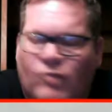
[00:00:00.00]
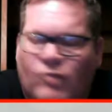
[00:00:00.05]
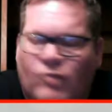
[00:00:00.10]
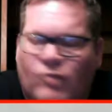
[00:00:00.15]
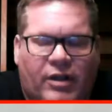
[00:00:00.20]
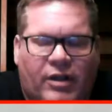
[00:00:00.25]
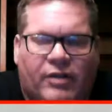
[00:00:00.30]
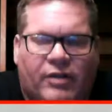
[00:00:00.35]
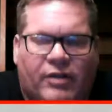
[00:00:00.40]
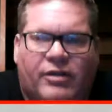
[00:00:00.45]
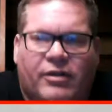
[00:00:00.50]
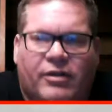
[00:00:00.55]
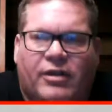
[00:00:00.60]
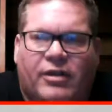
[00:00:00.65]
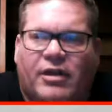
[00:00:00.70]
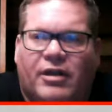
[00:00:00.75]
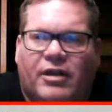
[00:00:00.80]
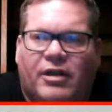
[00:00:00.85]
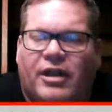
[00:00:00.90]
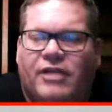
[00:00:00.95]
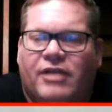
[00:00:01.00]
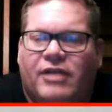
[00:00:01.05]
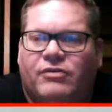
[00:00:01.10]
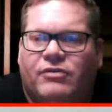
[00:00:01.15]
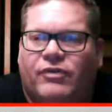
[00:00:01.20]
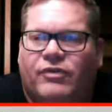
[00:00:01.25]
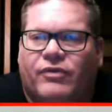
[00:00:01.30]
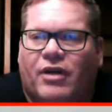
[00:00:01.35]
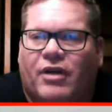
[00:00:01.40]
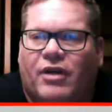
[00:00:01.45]
The kids were
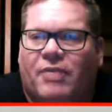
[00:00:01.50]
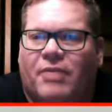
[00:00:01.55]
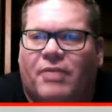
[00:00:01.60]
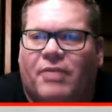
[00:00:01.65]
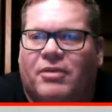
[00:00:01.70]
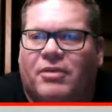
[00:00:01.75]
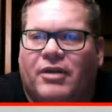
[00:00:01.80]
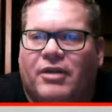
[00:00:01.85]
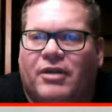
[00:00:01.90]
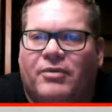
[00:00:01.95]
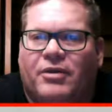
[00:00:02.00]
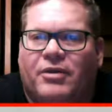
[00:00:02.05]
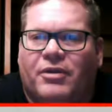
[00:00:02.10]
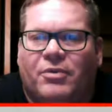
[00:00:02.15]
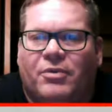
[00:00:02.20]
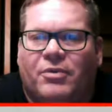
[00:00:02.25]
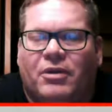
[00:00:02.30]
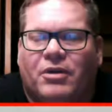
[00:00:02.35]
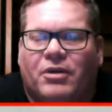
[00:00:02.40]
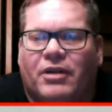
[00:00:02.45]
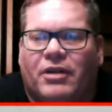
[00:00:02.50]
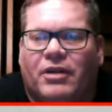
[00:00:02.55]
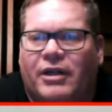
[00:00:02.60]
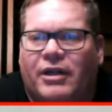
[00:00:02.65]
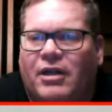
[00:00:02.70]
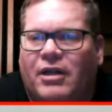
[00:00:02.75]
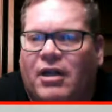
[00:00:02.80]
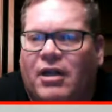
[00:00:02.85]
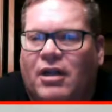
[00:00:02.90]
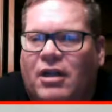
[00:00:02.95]
phenomenal. They really were, and
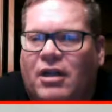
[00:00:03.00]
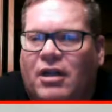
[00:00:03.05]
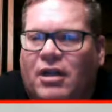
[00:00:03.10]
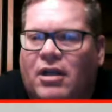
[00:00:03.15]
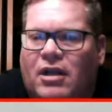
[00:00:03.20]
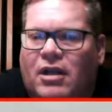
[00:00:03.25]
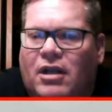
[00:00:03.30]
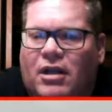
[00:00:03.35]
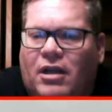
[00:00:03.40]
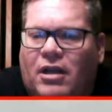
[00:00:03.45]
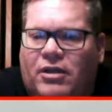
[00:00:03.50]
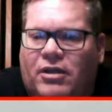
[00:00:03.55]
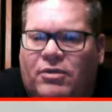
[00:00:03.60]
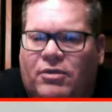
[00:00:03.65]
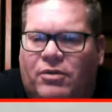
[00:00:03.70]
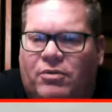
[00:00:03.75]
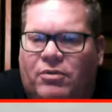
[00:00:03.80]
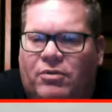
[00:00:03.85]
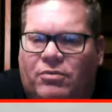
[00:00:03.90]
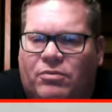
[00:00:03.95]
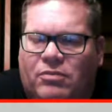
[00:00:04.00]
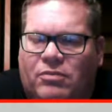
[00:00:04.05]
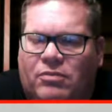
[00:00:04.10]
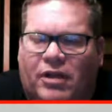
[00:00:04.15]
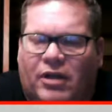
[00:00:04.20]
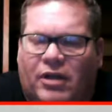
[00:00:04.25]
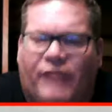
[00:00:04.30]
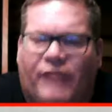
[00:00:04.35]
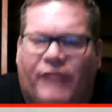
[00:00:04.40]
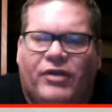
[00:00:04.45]
you
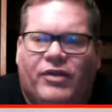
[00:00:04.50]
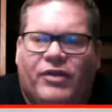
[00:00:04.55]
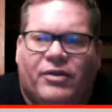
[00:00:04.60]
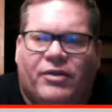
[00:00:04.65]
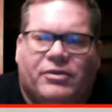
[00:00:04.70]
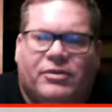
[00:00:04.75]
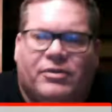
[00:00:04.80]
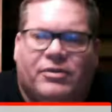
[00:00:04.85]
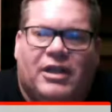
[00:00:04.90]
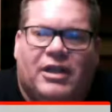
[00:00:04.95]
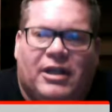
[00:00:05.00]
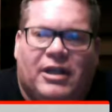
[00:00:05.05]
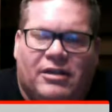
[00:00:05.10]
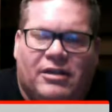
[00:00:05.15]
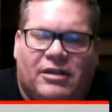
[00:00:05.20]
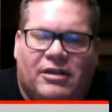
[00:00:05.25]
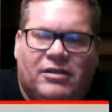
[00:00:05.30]
loved those kids.